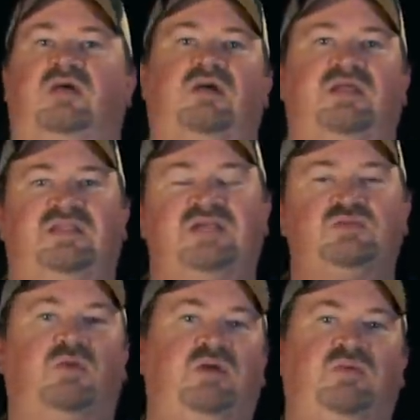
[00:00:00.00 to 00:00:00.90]
All right,
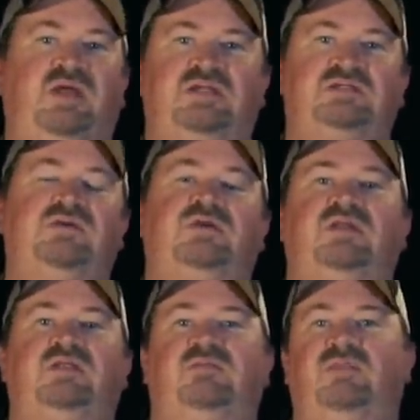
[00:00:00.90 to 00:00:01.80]
that's one way to do
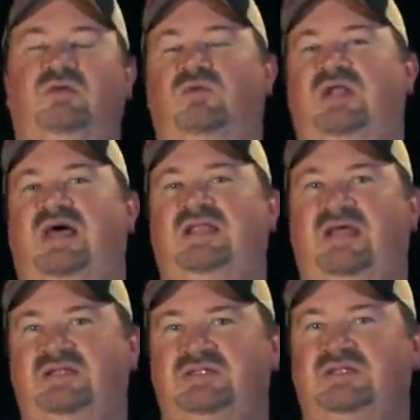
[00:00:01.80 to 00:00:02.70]
it, but what I
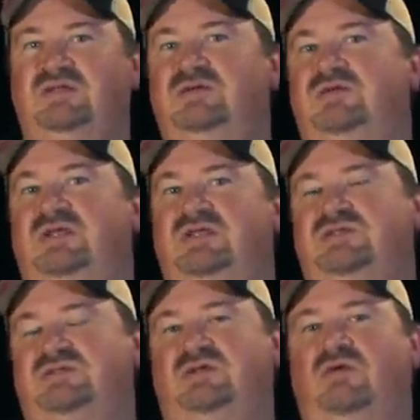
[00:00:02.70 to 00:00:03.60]
like to do
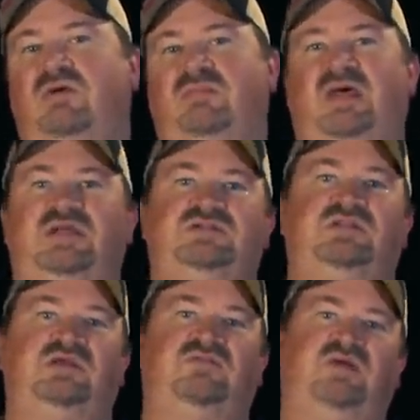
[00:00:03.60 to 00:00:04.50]
is going back to
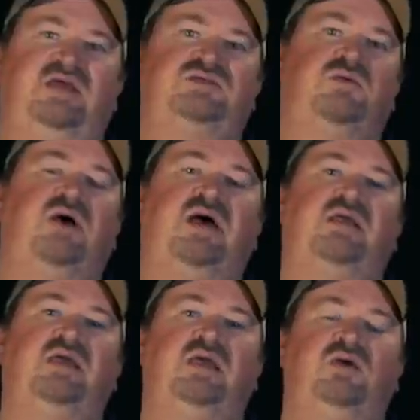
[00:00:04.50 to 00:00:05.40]
the advanced
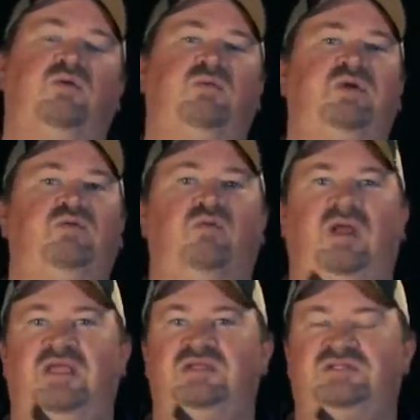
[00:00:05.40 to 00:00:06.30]
quack when we
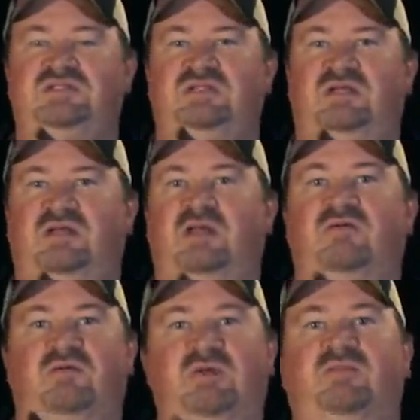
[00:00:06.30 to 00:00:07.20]
raise the tongue
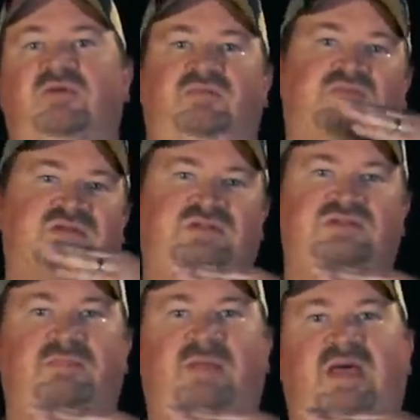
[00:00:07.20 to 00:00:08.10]
up. Remember, this
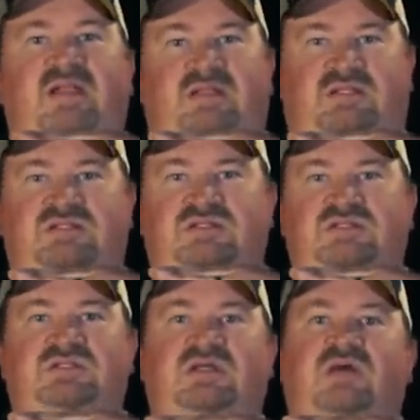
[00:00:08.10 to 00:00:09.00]
is the palate, this is
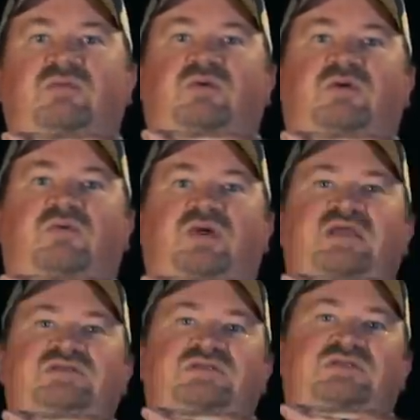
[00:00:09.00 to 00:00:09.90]
the tongue. We're gonna
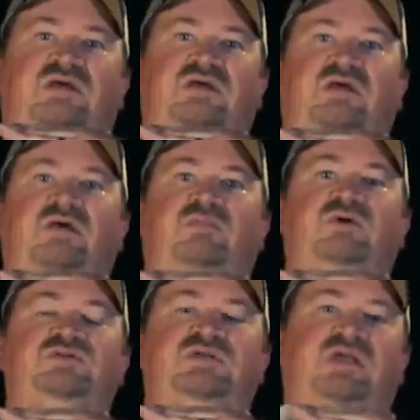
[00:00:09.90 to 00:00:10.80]
raise the tongue up,
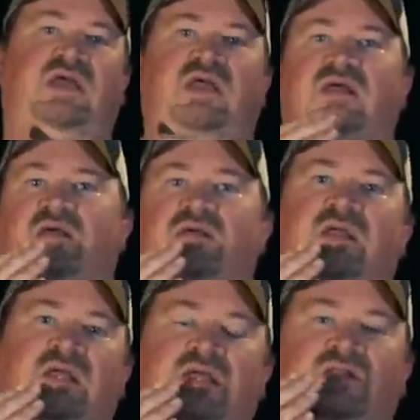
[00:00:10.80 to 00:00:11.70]
pushing air,
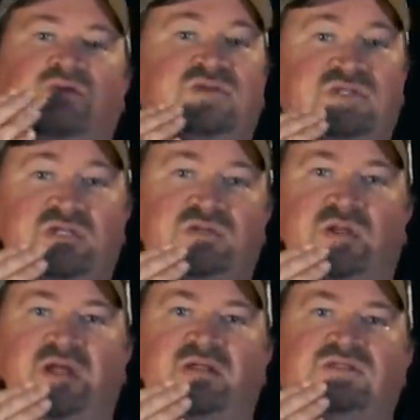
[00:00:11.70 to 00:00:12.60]
the
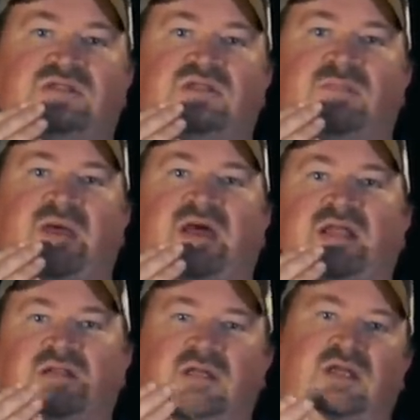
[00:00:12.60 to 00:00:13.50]
residual air that's in the
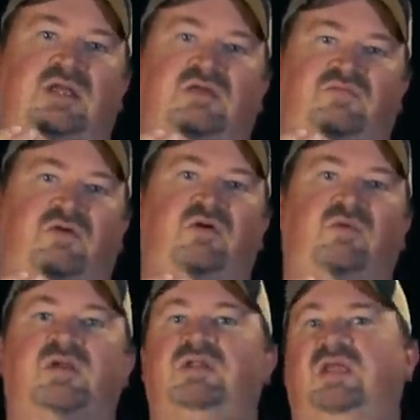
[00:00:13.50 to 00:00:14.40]
palate forward,